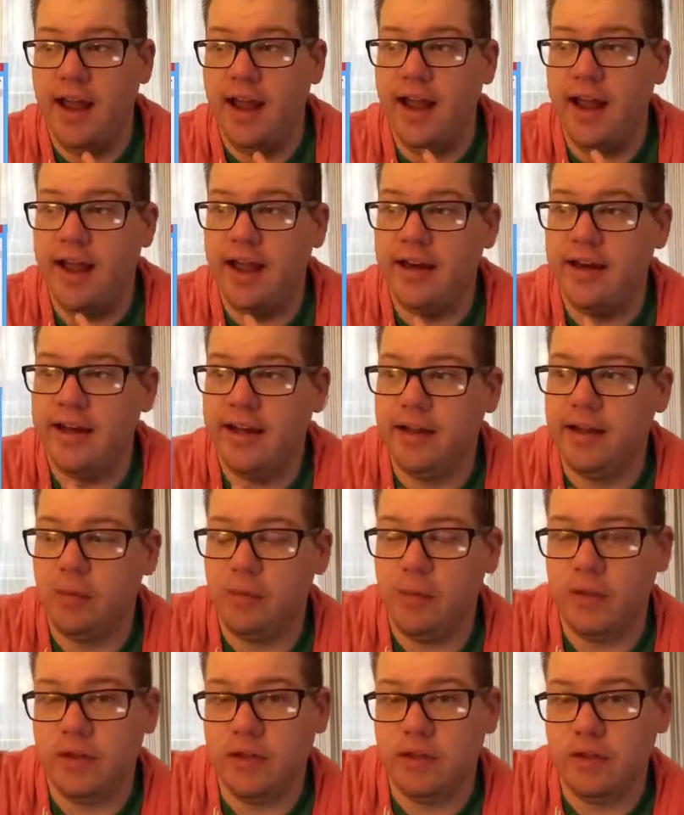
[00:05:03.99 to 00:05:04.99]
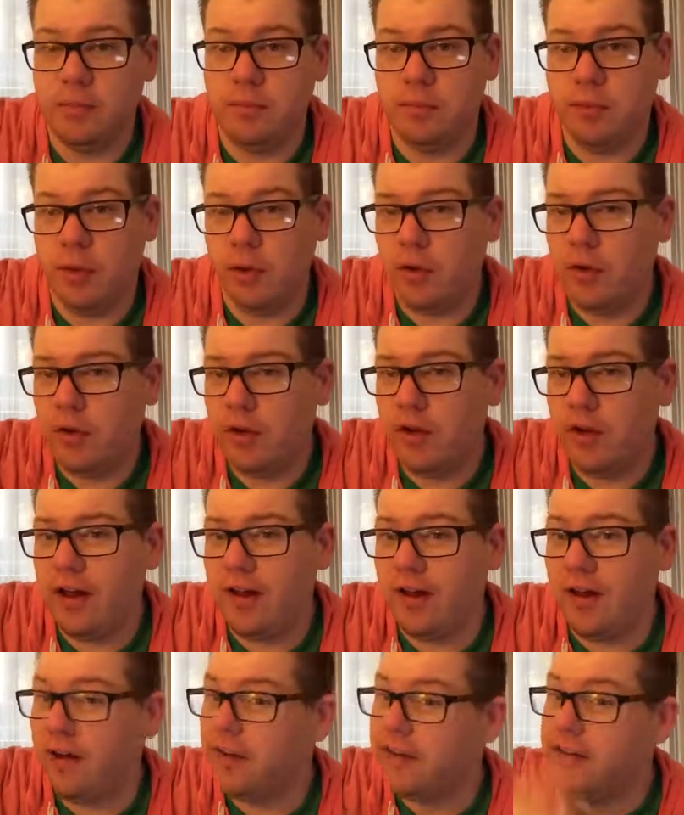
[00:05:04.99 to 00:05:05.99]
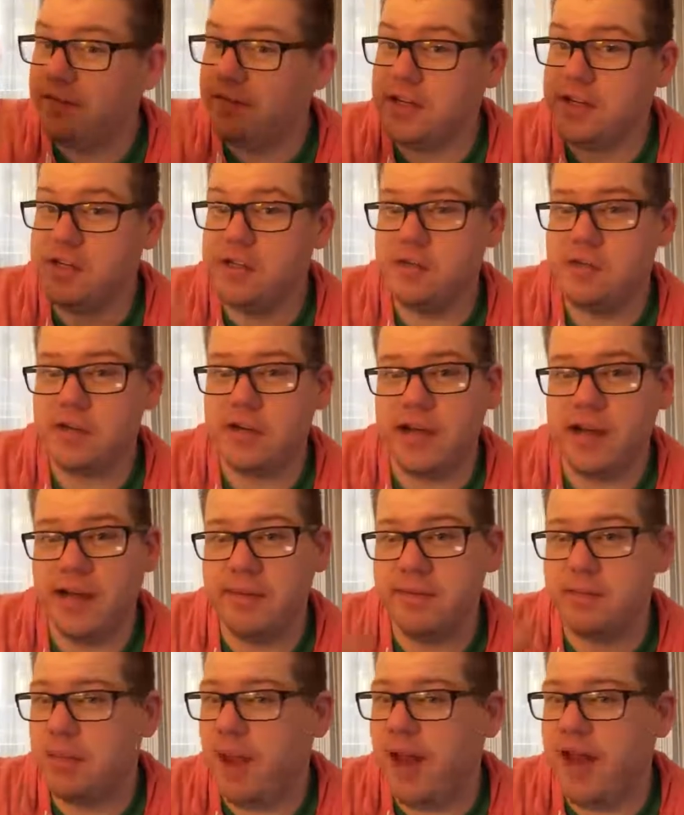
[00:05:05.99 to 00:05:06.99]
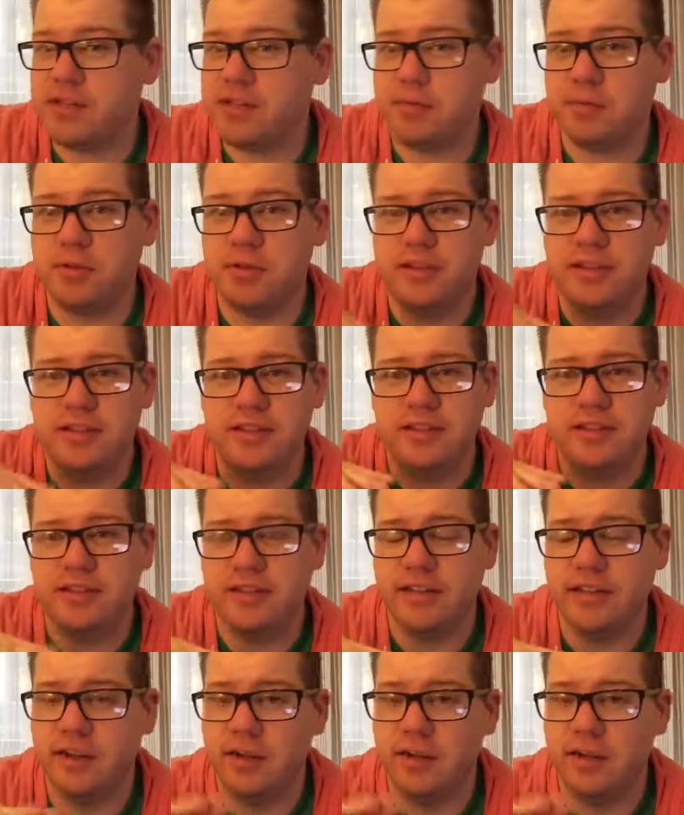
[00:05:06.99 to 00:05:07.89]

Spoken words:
And it will pull all of these usernames, passwords,